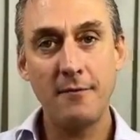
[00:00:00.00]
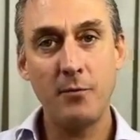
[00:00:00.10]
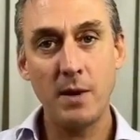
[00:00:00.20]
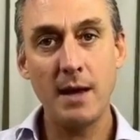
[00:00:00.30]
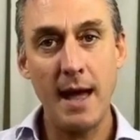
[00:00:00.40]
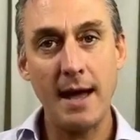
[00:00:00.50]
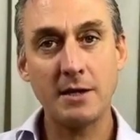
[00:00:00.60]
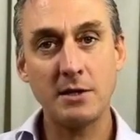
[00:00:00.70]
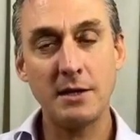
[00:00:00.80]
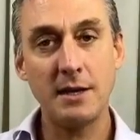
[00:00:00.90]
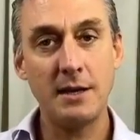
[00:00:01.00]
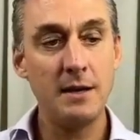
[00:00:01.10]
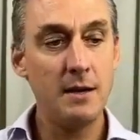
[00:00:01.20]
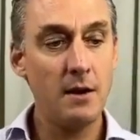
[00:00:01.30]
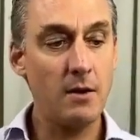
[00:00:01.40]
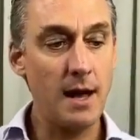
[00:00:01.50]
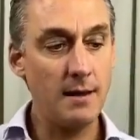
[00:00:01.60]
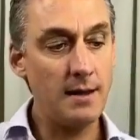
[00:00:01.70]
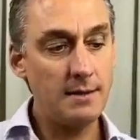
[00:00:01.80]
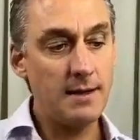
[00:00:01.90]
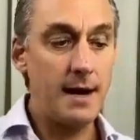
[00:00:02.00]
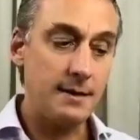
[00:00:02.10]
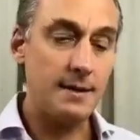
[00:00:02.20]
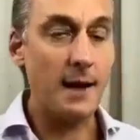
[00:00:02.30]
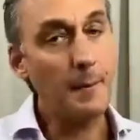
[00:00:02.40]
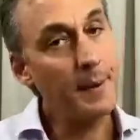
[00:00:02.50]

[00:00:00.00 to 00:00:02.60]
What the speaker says: we actually, they set us up